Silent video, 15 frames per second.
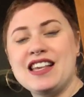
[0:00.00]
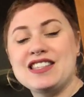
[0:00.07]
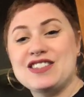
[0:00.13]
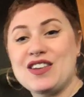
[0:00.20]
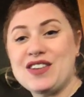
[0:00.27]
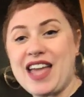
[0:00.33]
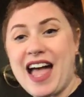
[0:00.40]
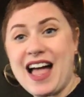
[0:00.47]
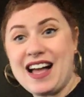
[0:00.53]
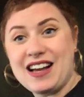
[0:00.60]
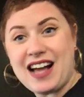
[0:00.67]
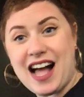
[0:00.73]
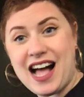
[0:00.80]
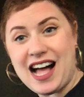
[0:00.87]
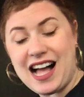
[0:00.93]

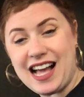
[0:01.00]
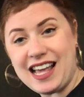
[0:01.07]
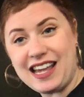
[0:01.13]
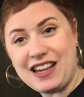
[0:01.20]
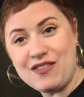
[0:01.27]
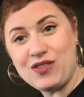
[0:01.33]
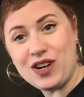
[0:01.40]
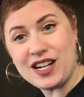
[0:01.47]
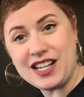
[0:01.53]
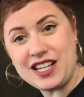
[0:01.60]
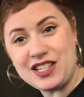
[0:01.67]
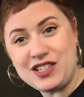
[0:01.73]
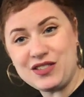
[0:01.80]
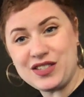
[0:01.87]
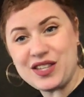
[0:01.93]
Hi, we're
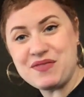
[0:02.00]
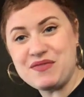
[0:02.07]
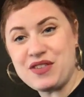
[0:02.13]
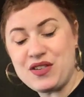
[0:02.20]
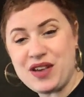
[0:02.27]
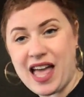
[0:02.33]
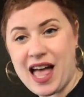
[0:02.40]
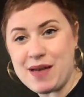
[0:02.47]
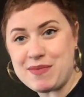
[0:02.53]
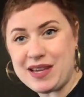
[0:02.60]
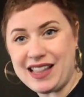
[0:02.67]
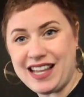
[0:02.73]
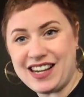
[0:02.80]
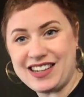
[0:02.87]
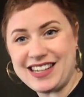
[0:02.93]
gonna do some
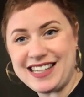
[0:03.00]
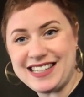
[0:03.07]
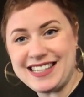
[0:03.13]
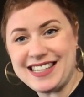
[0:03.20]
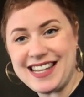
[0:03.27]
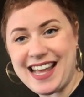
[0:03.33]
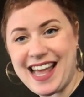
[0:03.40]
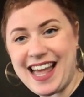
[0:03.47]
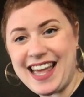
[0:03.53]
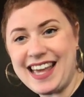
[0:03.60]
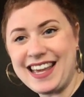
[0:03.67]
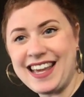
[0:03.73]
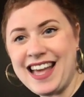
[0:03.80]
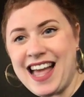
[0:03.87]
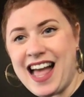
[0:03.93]
vocabulary
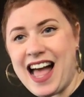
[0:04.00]
today.